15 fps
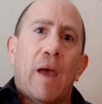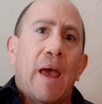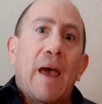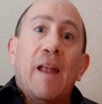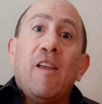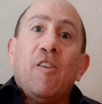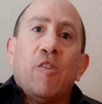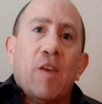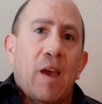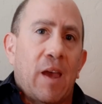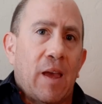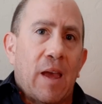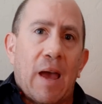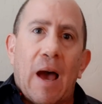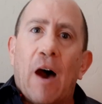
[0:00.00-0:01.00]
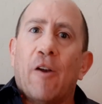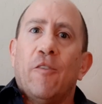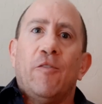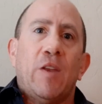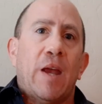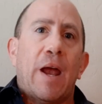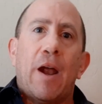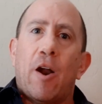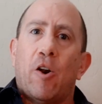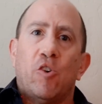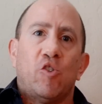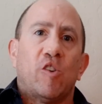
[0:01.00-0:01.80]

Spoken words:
anything out of the air,